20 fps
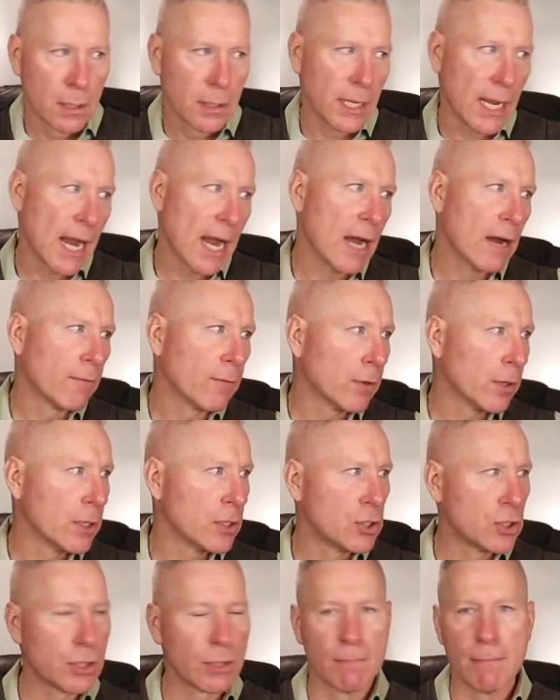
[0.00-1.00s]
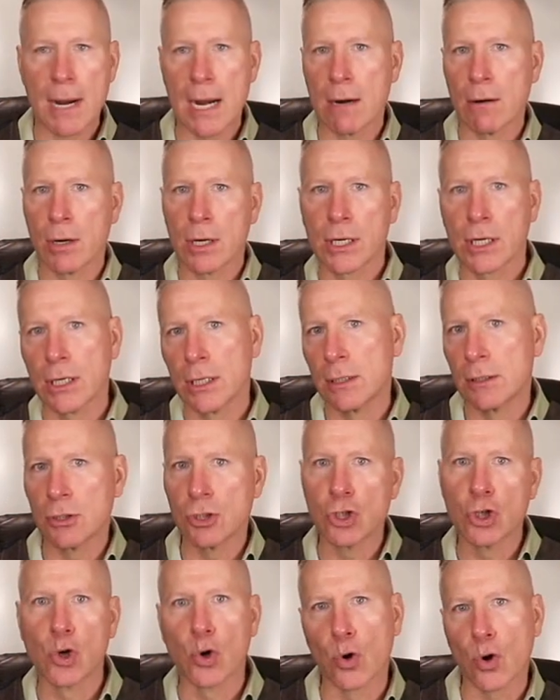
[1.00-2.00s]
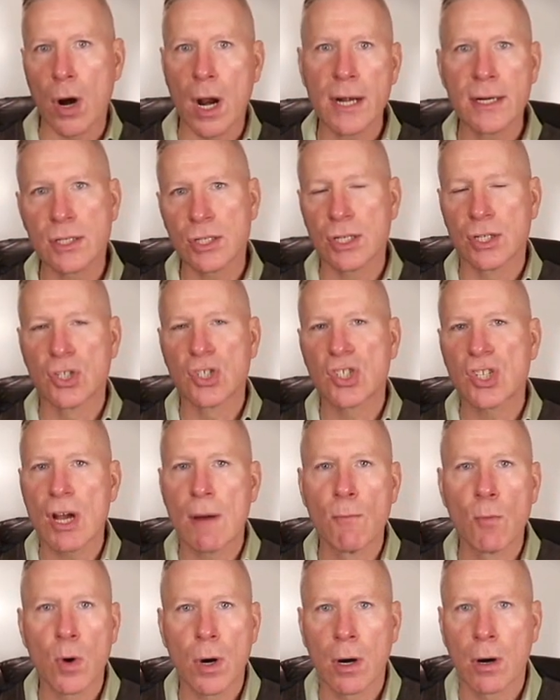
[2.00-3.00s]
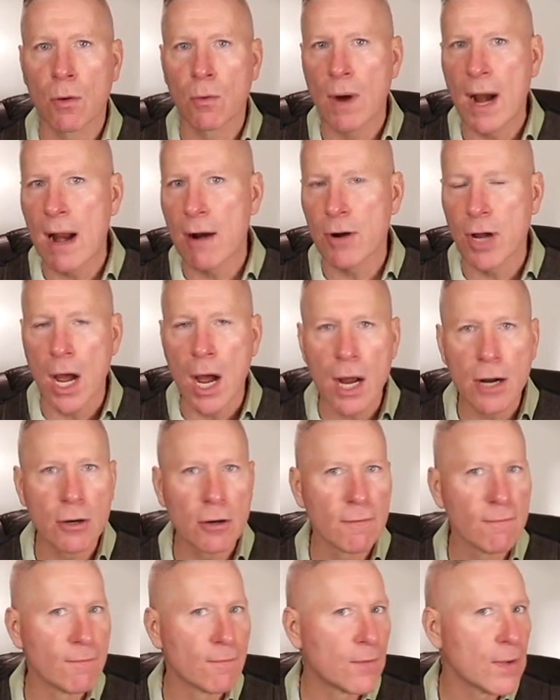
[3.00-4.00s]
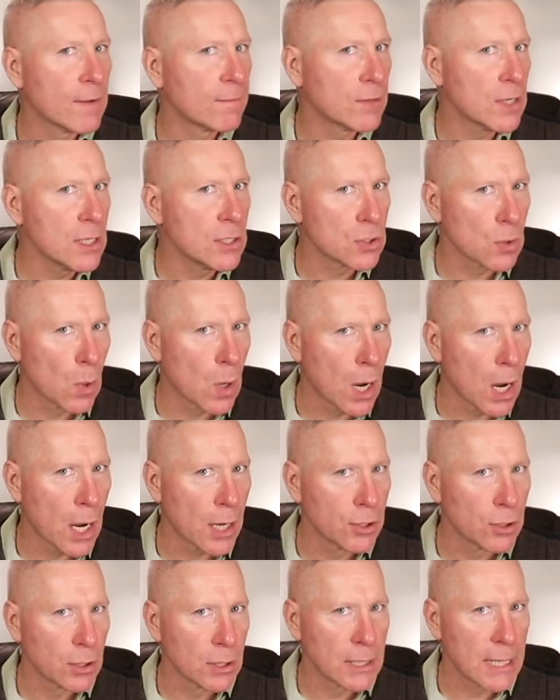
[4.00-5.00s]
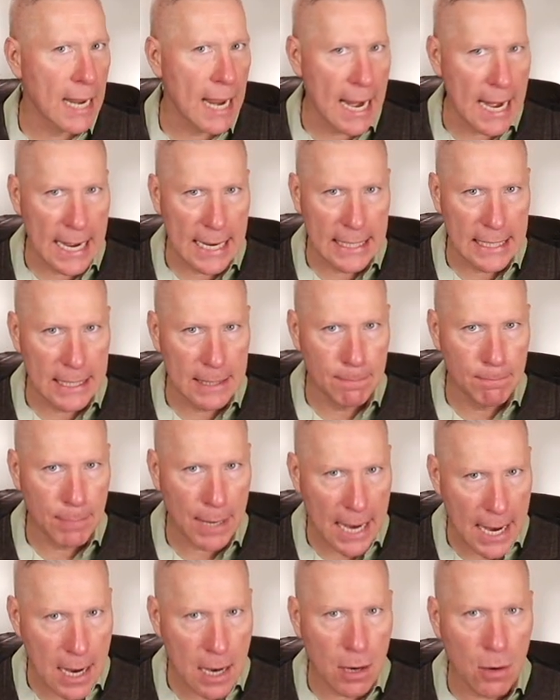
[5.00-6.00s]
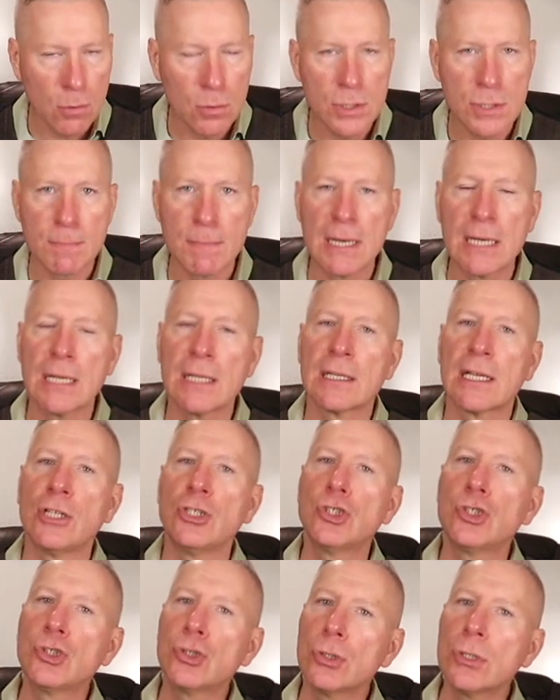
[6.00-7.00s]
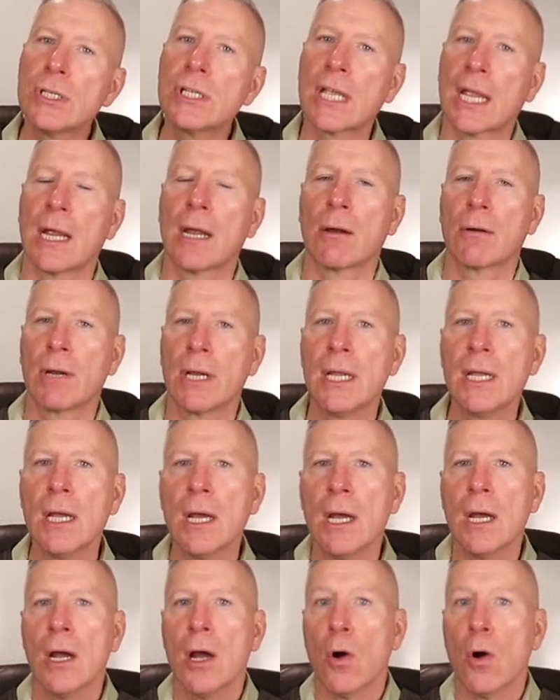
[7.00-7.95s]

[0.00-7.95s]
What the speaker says: The average American grunt is somewhere around 150 to 180 pounds, meaning they should carry,